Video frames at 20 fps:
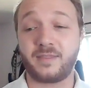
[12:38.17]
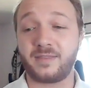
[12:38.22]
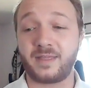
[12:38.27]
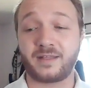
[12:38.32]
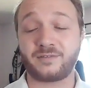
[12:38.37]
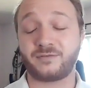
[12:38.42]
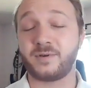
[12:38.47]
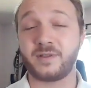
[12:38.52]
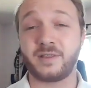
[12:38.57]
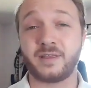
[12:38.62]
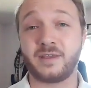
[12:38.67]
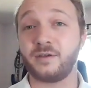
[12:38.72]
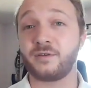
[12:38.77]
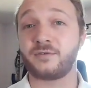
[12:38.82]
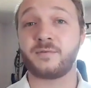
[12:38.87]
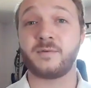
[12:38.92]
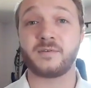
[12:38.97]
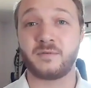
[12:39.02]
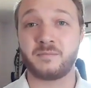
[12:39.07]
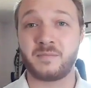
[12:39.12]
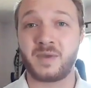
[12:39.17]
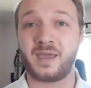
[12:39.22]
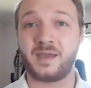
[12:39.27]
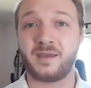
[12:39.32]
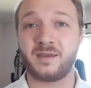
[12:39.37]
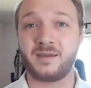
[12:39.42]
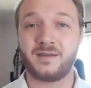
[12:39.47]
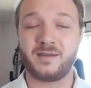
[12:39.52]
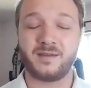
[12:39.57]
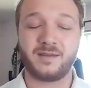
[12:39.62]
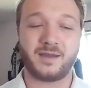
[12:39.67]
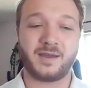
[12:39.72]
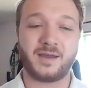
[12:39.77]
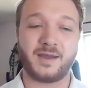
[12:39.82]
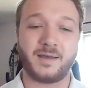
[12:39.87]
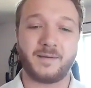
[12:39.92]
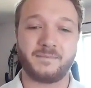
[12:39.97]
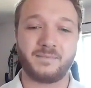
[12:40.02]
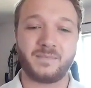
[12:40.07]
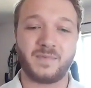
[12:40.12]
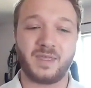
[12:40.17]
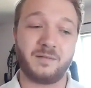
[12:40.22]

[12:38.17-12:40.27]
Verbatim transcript: That's really useful to me. Um,